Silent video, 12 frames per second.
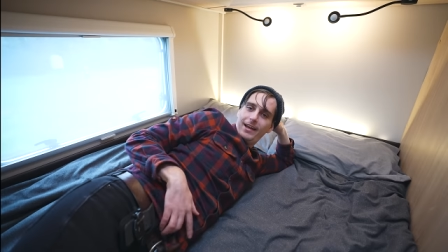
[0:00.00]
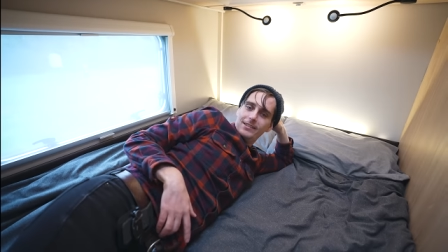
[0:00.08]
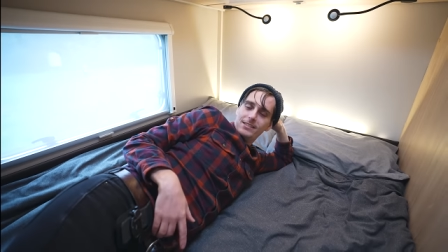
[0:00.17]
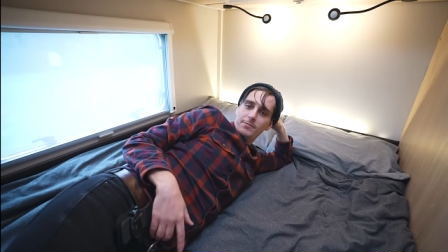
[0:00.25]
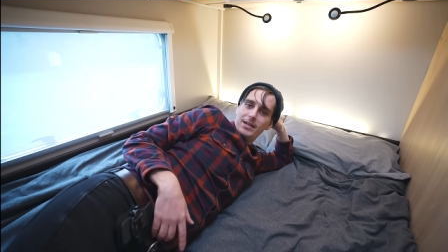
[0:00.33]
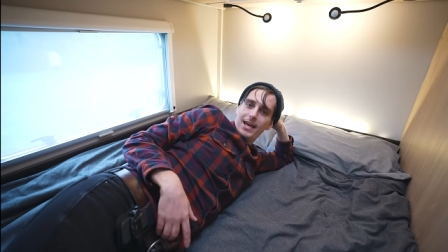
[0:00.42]
and
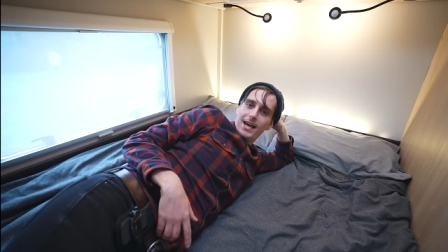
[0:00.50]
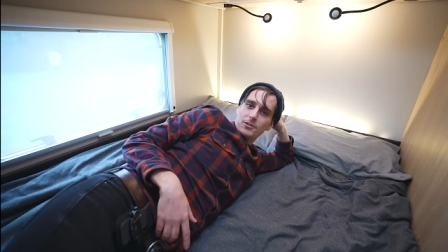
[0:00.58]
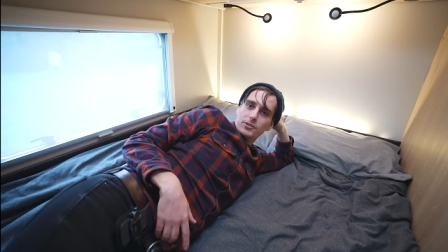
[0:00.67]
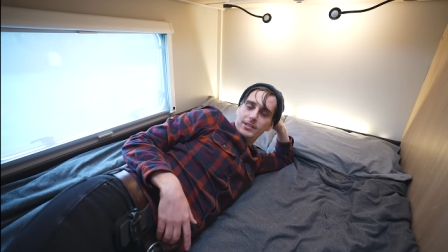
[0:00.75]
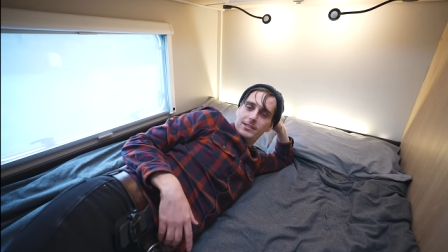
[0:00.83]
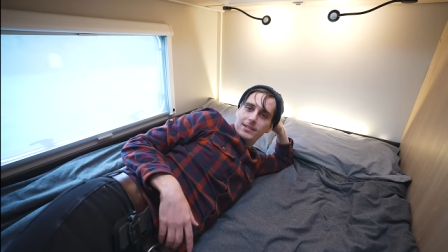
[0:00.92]
somebody
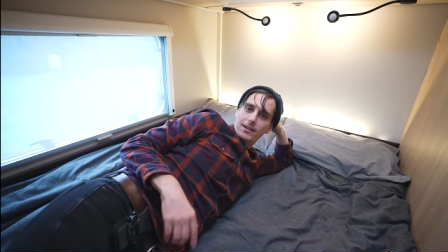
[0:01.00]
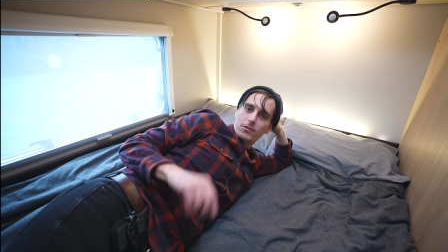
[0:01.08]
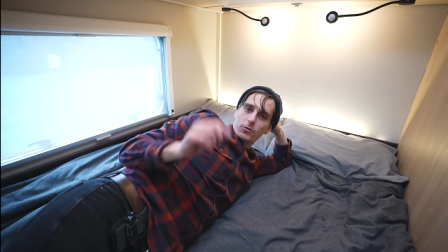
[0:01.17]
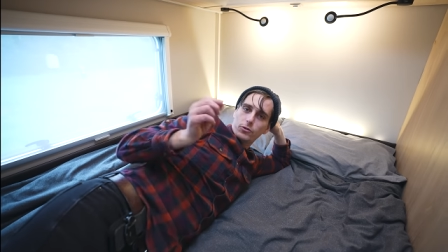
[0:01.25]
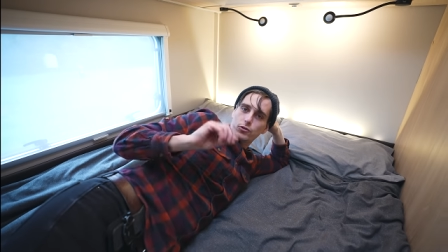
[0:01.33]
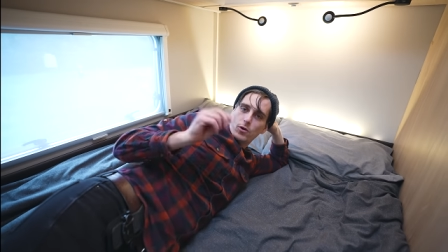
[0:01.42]
actually did a
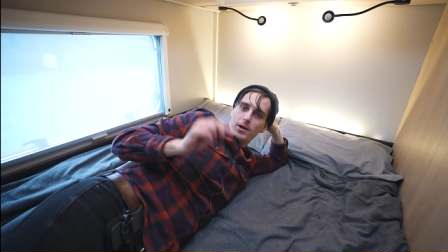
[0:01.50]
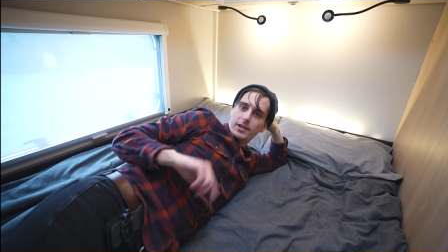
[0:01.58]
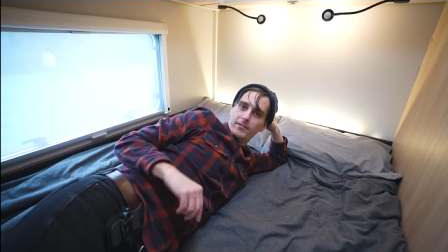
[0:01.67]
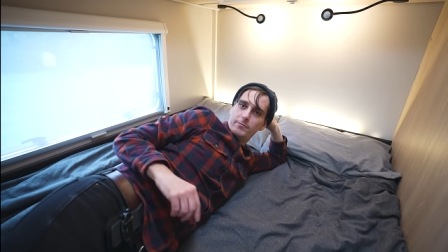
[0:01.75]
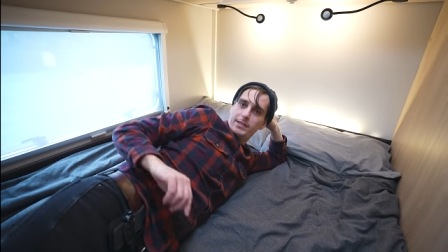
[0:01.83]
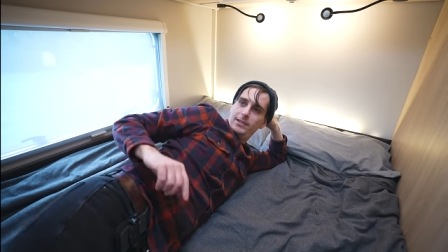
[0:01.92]
little drawing
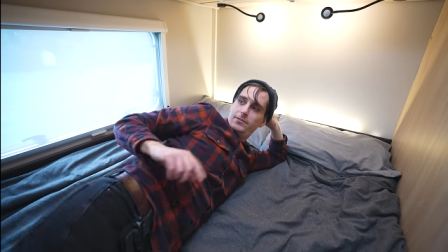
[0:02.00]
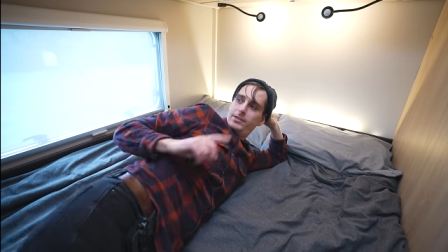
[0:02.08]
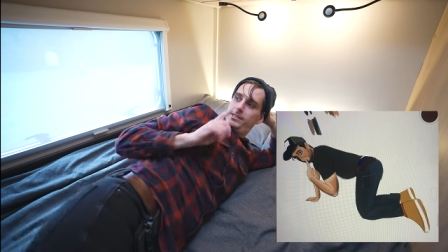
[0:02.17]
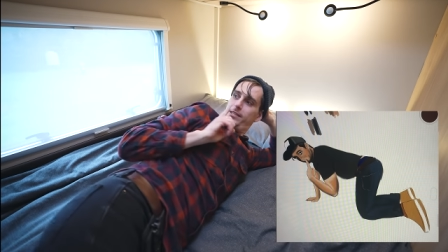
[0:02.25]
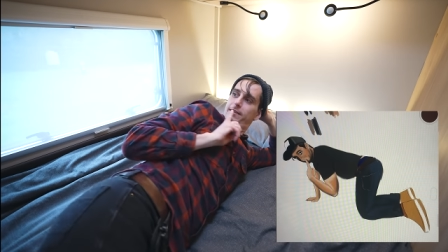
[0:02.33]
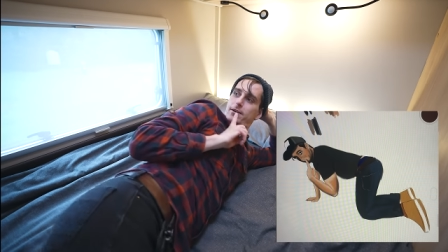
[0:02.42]
of me literally
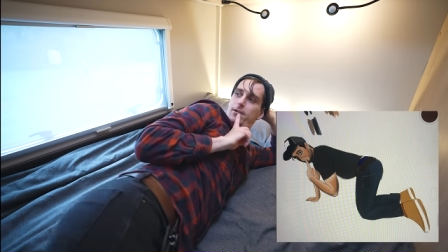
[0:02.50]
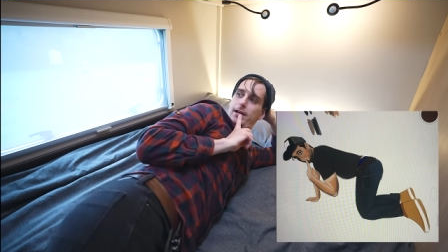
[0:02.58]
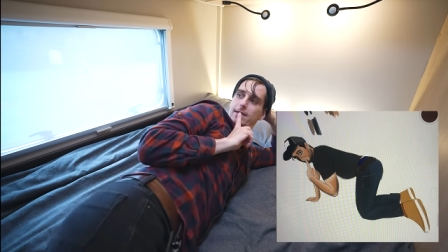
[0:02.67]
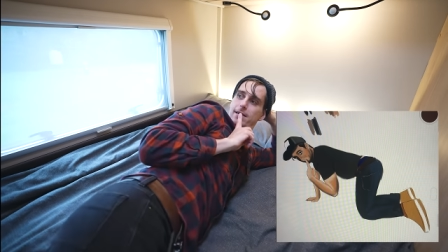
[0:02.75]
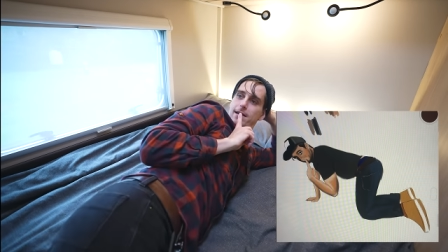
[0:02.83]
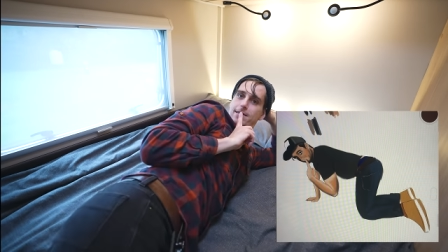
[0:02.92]
sitting there like
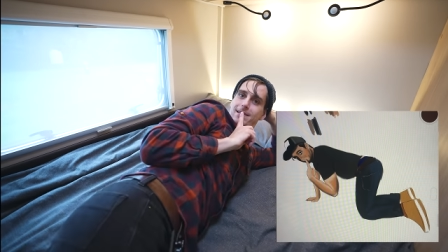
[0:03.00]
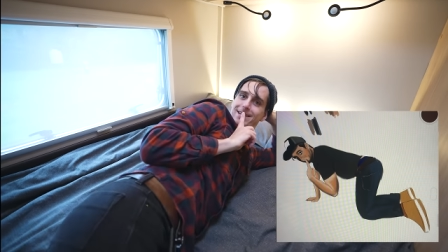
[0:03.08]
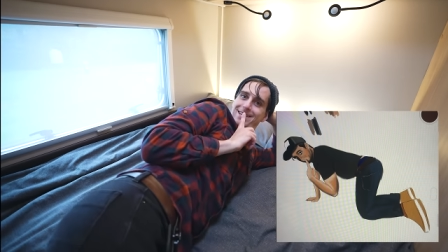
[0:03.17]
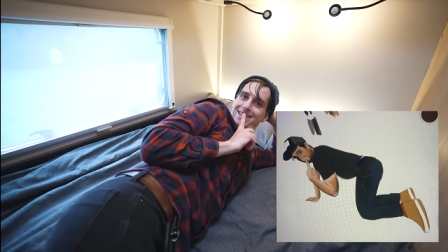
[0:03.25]
this.